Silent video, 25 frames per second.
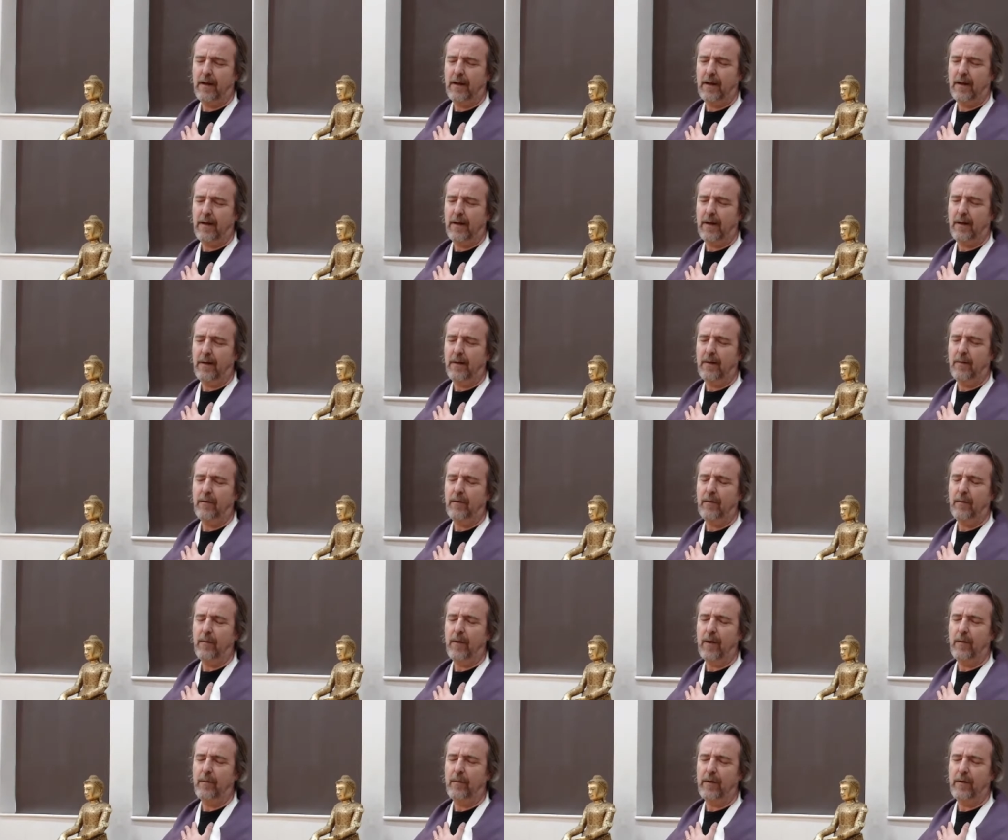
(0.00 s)
into
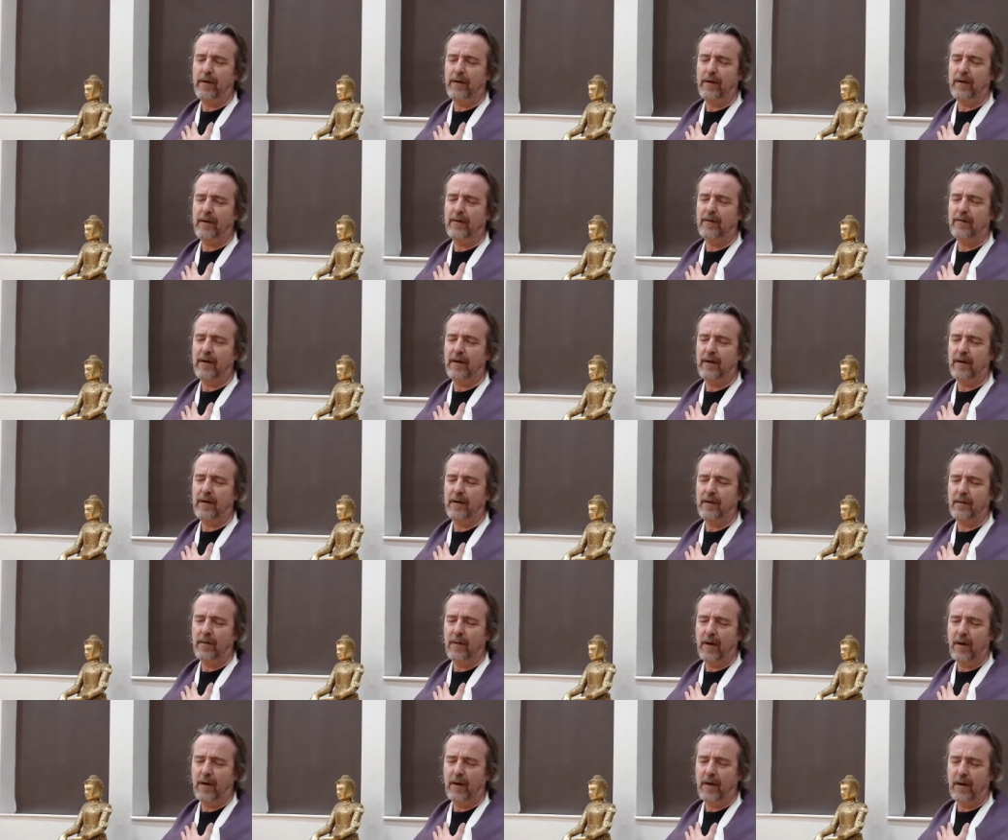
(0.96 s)
our bodies, into
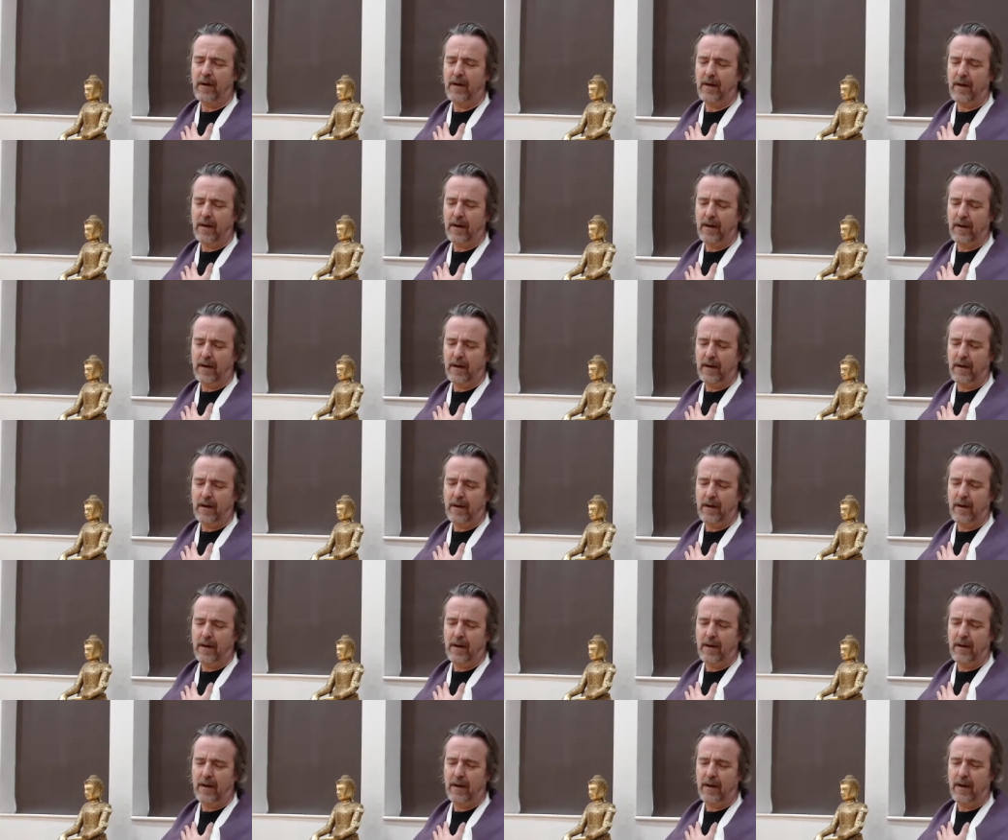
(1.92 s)
our
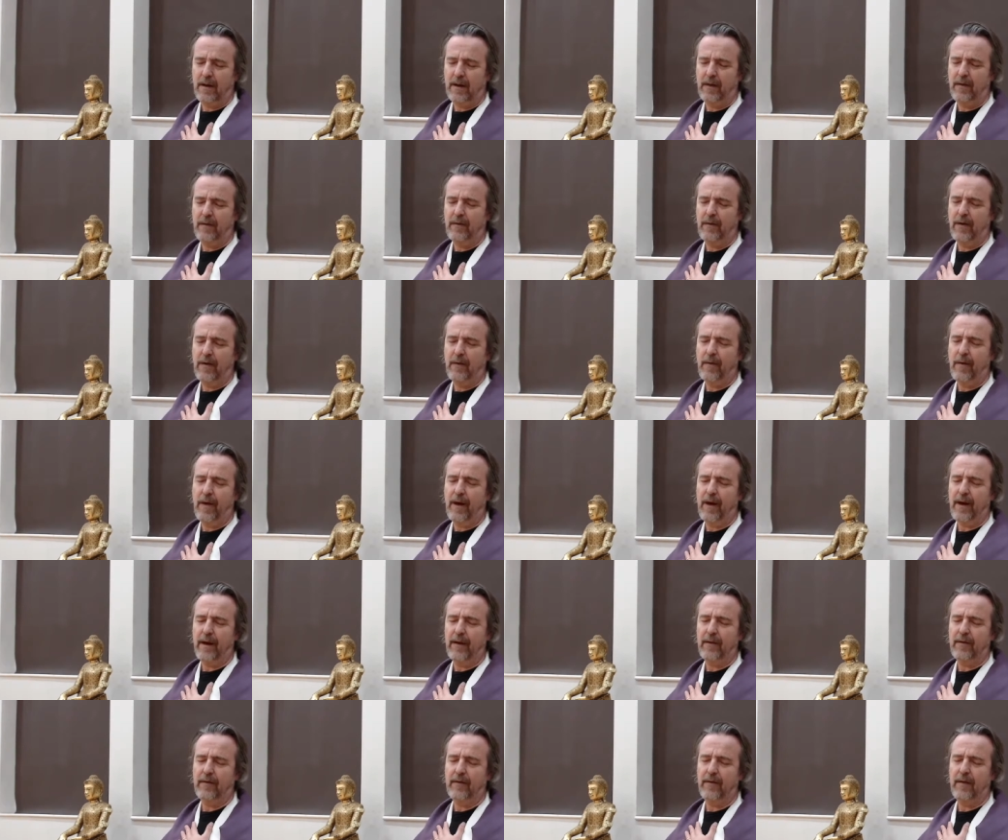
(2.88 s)

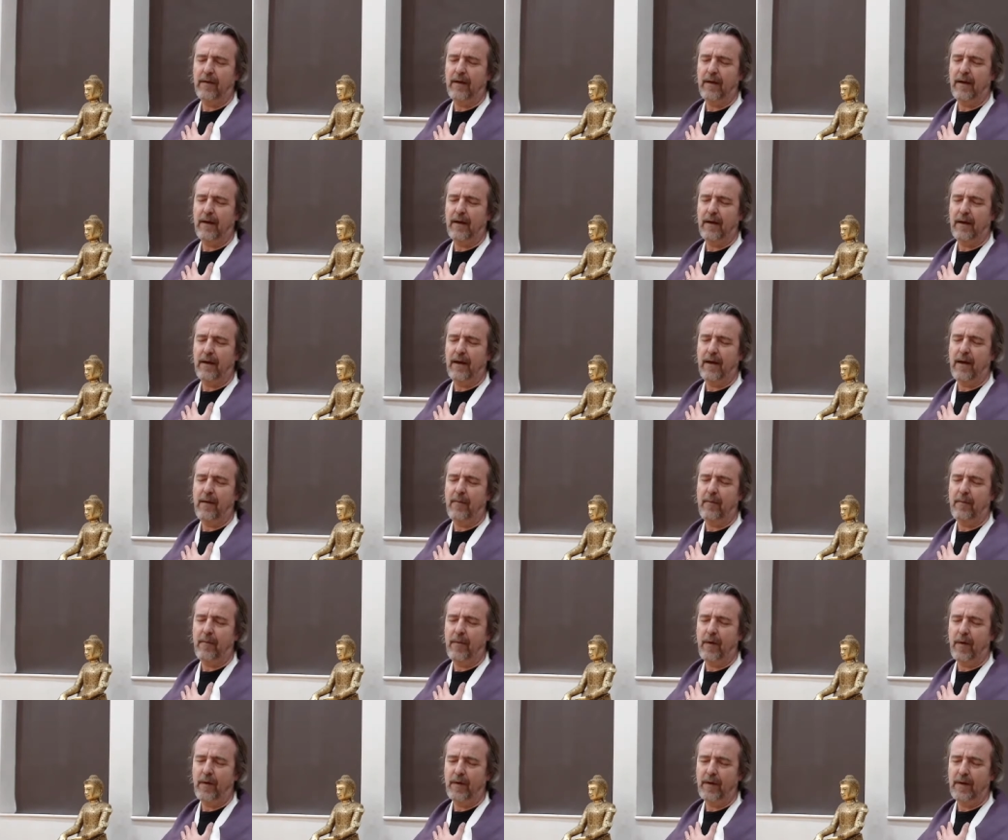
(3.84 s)
direct,
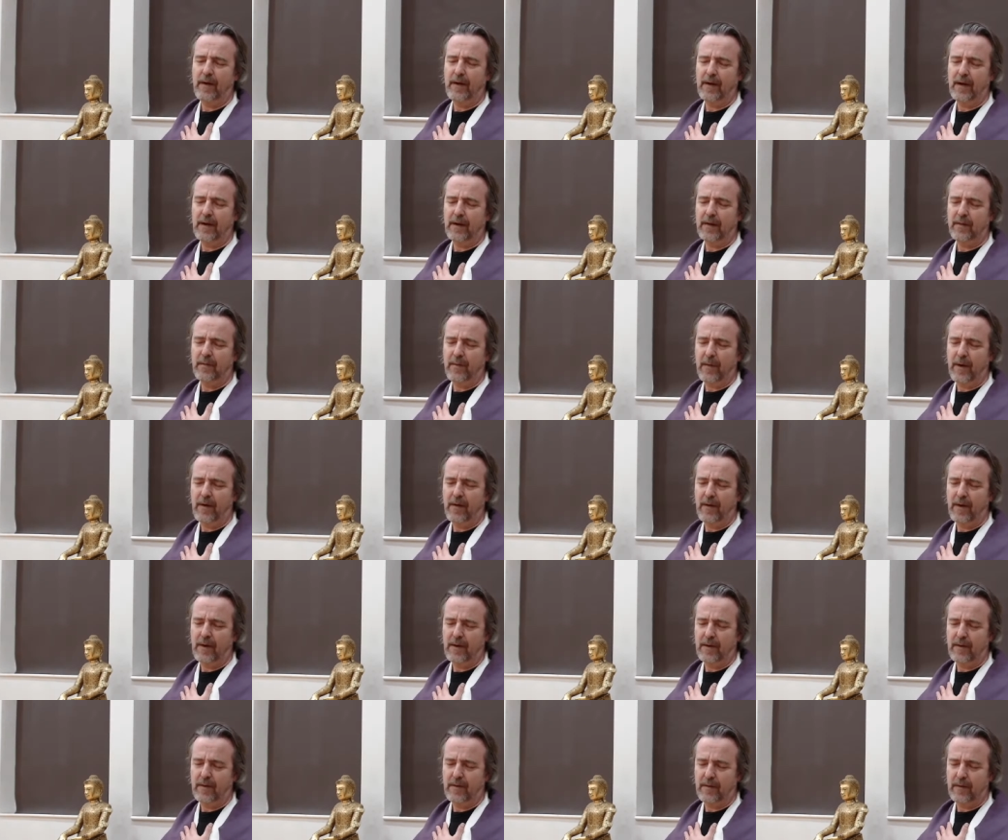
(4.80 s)
embodied
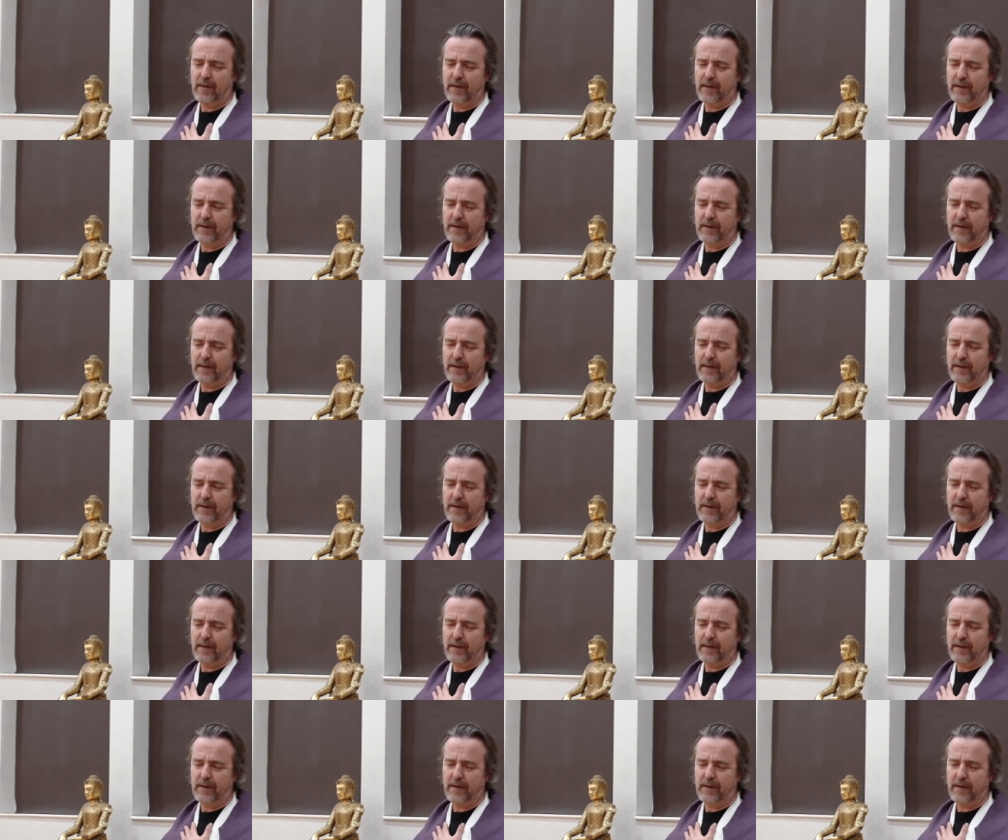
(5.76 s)
experience.